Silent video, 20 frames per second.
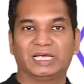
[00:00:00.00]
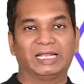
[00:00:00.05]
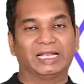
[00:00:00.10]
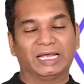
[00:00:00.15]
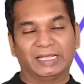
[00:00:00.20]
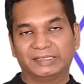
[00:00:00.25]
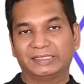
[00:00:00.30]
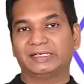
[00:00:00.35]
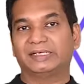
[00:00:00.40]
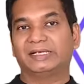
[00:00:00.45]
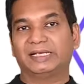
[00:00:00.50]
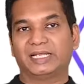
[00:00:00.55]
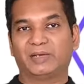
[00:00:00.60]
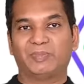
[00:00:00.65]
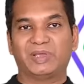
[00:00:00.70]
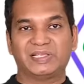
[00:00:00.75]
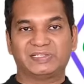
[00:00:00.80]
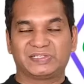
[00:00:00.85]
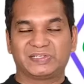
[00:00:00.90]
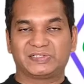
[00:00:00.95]
and other
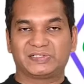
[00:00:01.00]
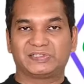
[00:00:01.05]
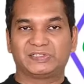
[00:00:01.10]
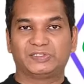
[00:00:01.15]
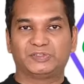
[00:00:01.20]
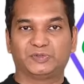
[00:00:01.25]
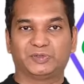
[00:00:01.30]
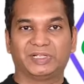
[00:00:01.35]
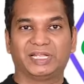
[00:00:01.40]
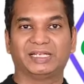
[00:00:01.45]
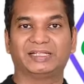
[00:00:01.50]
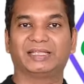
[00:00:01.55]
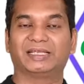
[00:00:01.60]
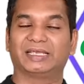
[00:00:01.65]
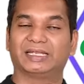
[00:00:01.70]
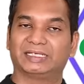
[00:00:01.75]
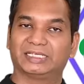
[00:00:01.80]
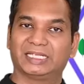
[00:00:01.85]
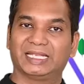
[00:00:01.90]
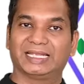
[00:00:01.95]
databases so that they
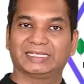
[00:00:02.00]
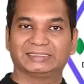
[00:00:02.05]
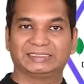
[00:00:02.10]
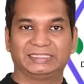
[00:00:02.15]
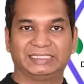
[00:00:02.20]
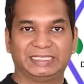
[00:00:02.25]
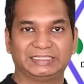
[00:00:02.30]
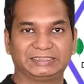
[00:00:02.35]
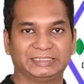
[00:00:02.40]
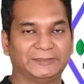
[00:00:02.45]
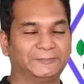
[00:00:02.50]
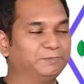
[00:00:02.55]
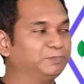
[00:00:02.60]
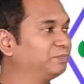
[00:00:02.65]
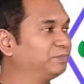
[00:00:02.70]
can collect the data.